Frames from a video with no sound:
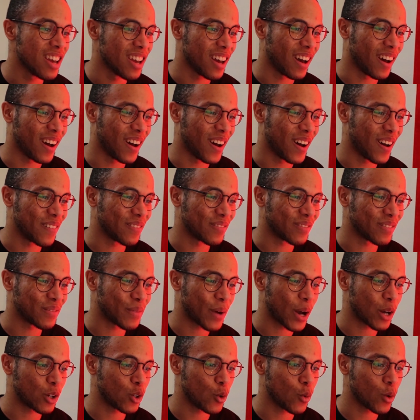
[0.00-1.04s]
But
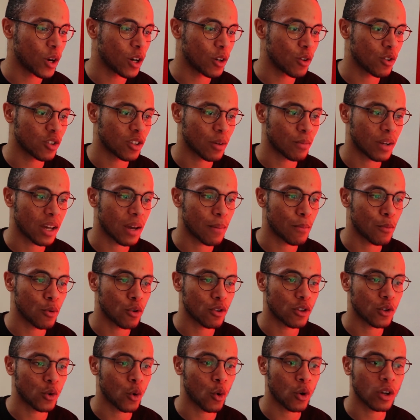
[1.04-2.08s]
I do want to do some like
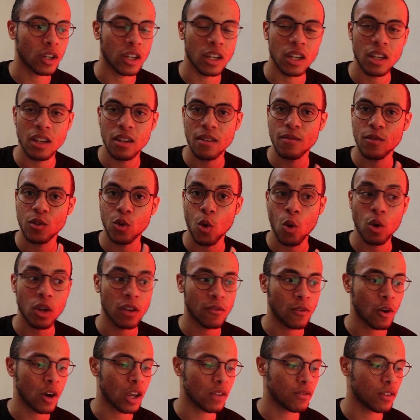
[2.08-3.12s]
more talky
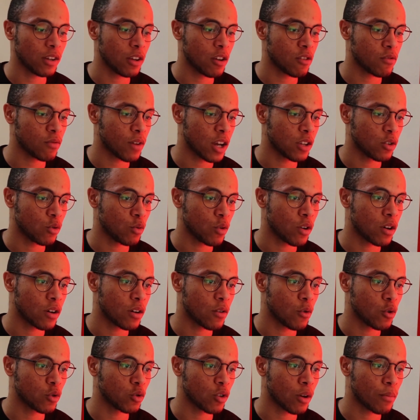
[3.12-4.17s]
focused videos with guys who are
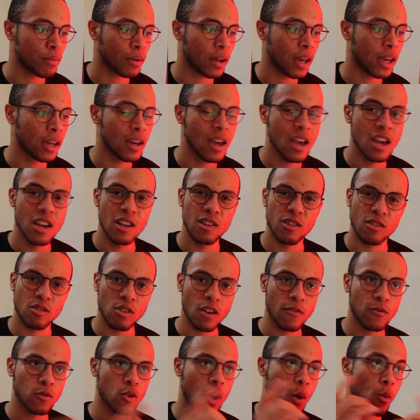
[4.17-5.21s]
also applying. So
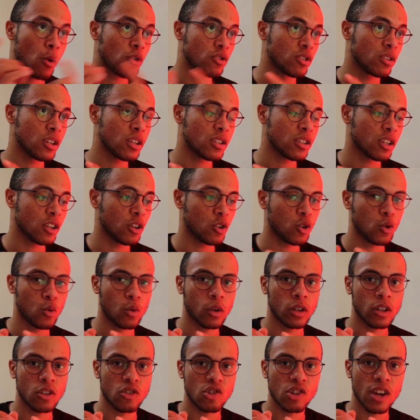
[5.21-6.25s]
if you are watching this and you do
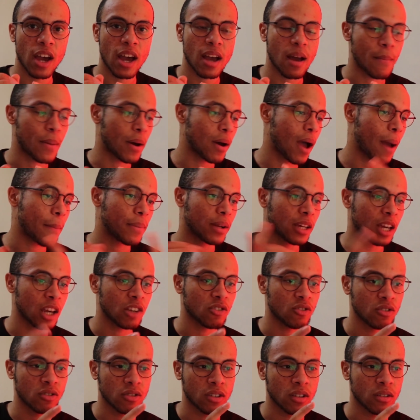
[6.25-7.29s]
want to chat about
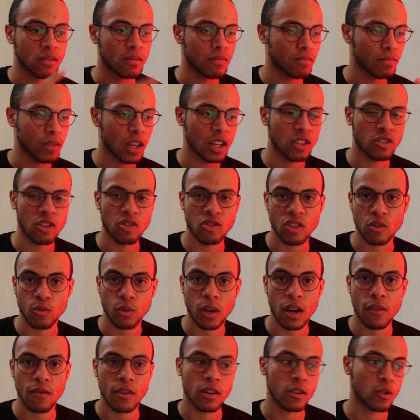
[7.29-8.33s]
applications and internships,
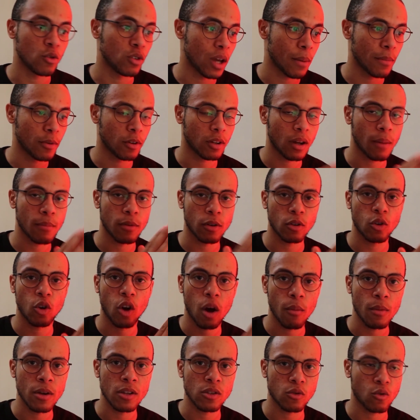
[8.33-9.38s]
whatever, do let me know down below in the
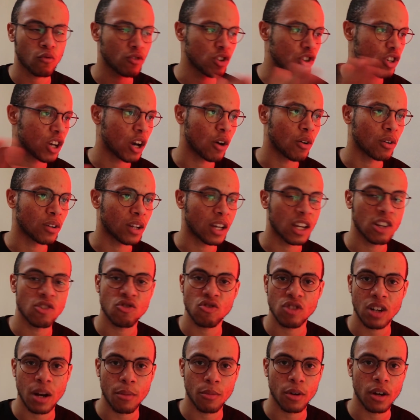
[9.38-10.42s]
comments, or reach out on like
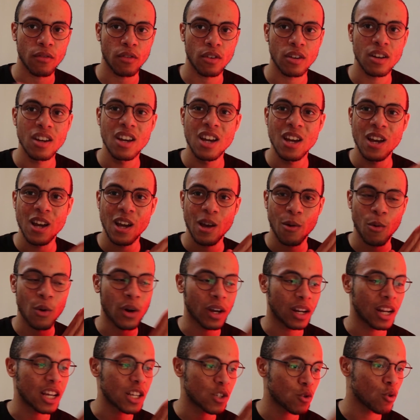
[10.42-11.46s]
Instagram, whatever. We'll
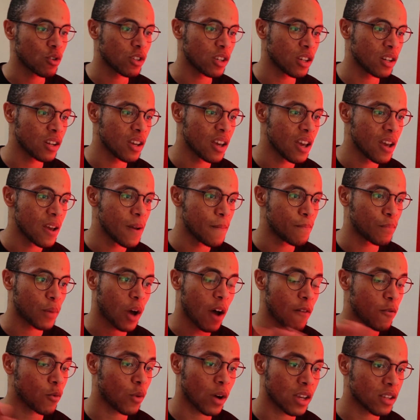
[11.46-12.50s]
get that sorted. But
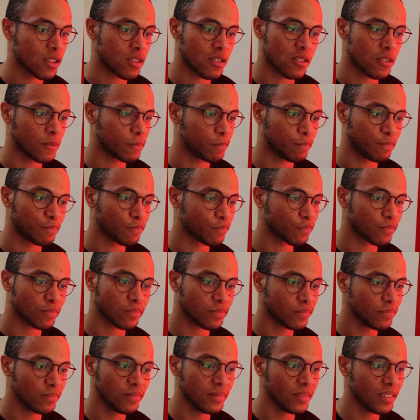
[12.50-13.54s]
otherwise,
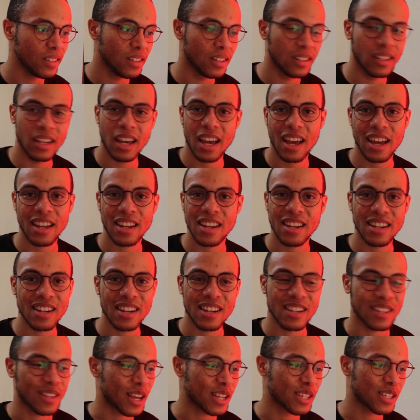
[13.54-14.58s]
yeah,
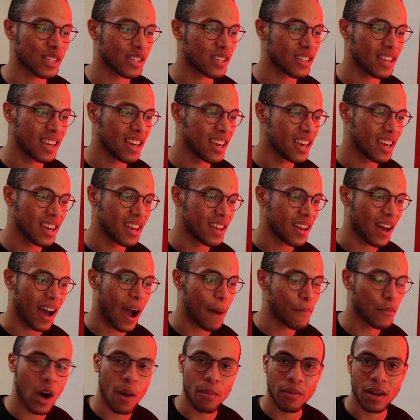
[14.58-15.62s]

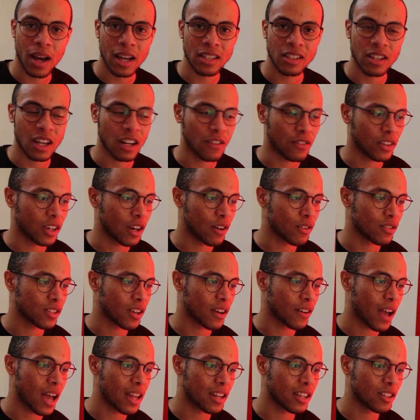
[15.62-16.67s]
I'm not applying to anything else.
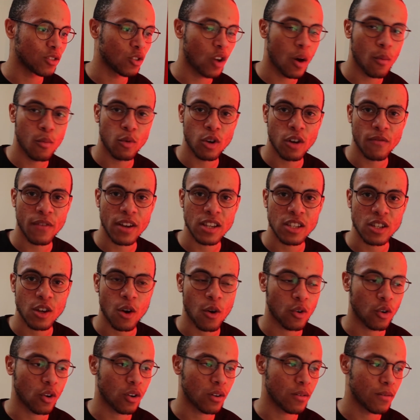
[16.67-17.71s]
There's no more events
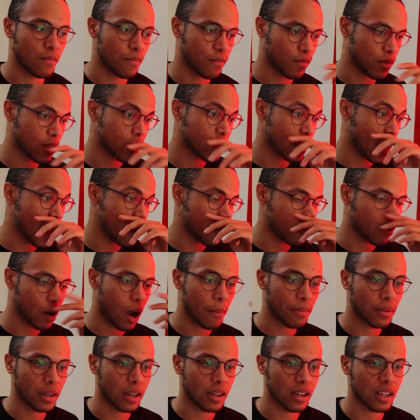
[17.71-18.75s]
going on. This April
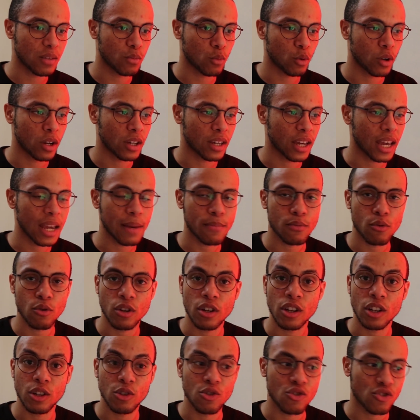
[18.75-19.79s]
update is more like an April
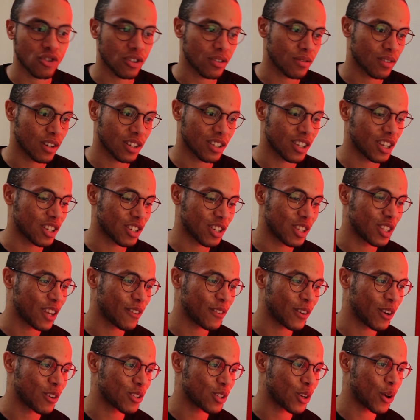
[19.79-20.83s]
conclusion, because there's
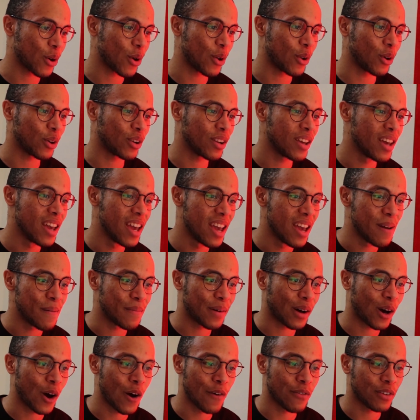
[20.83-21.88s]
nothing else going on.
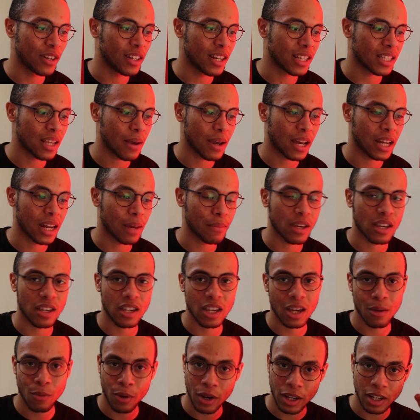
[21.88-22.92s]
But hopefully next academic
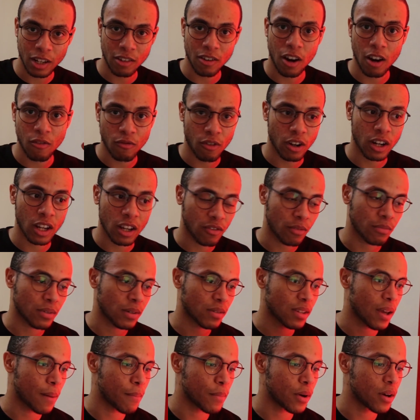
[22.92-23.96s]
year we'll hit the ground running from
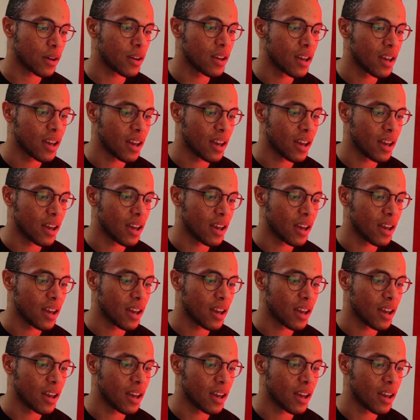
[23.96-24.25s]
September.